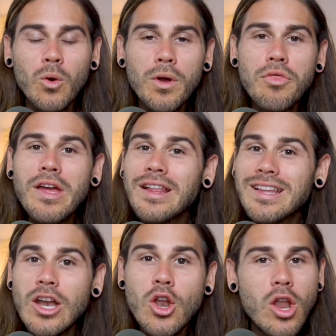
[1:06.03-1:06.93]
We think
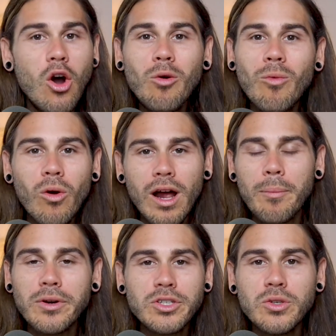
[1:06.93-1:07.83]
that no more
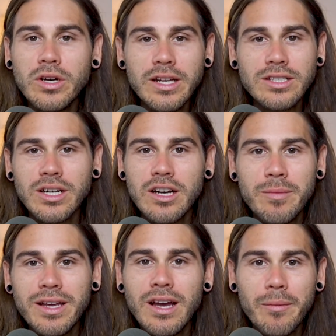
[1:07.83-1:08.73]
opportunities are going to
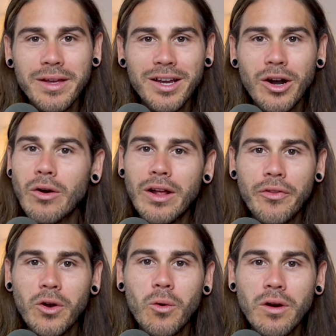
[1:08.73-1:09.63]
be coming around
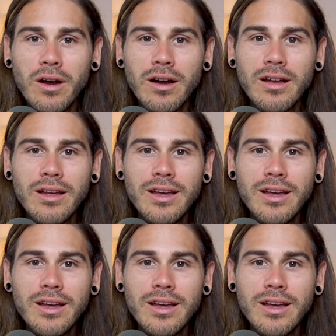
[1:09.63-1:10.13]
the corner